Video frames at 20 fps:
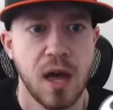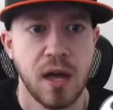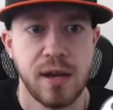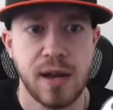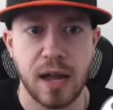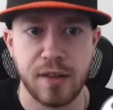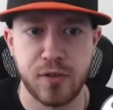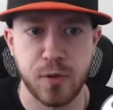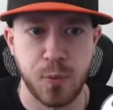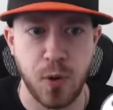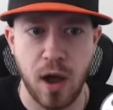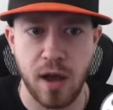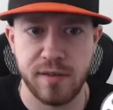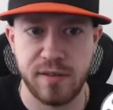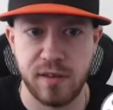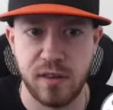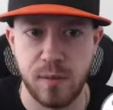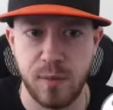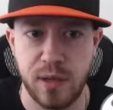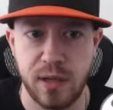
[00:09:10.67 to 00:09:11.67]
Not
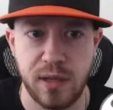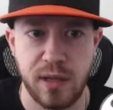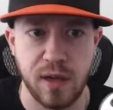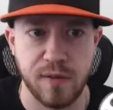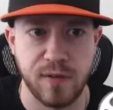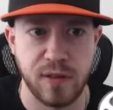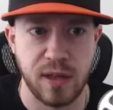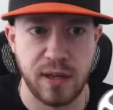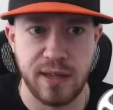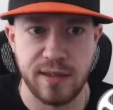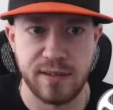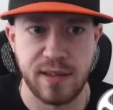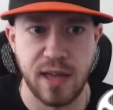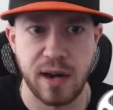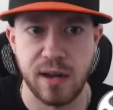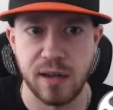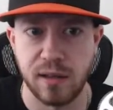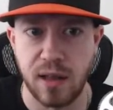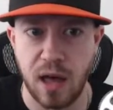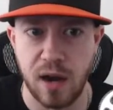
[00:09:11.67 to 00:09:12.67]
surprising to me, given that he's
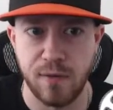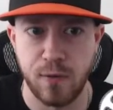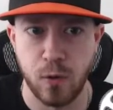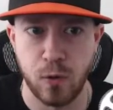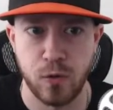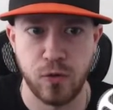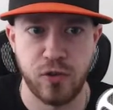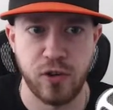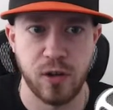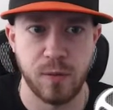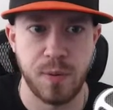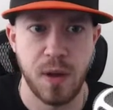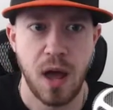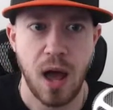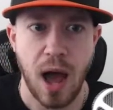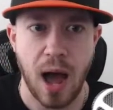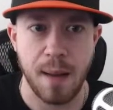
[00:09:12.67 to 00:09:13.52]
getting a lot of ownership.